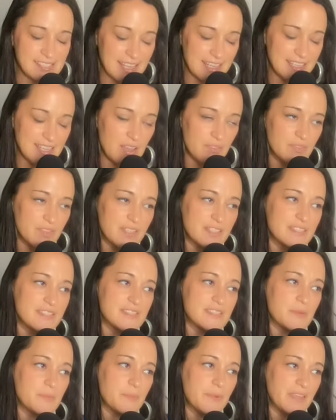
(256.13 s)
and netflix
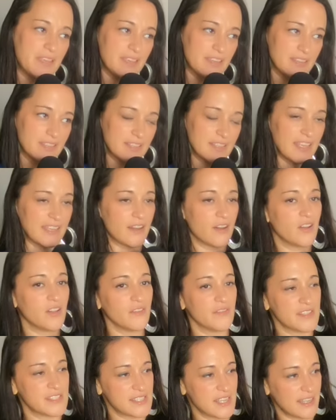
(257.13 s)
is a big like all
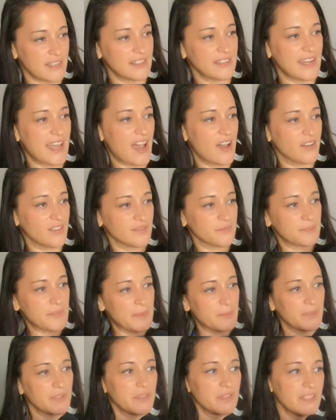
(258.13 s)
of a sudden now
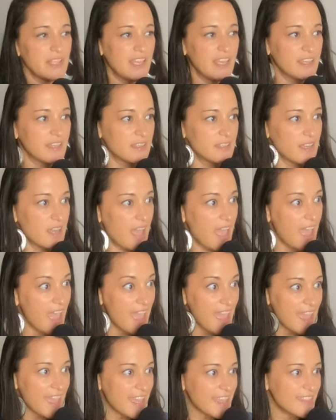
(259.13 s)
people are like
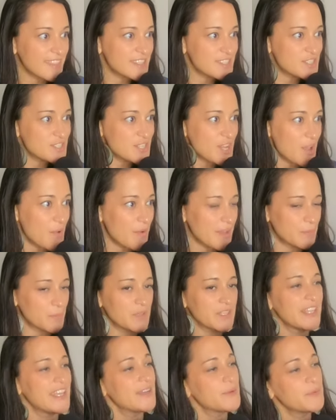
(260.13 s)
hey this show and
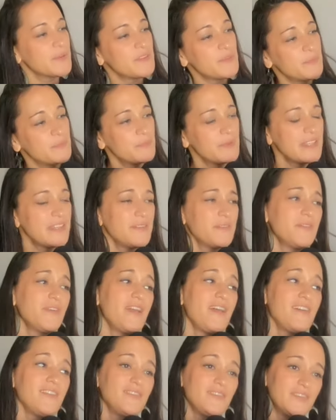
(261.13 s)
we're like we've been
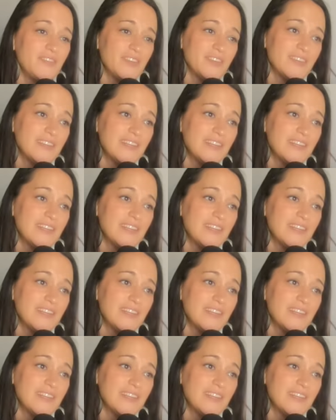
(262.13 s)
around for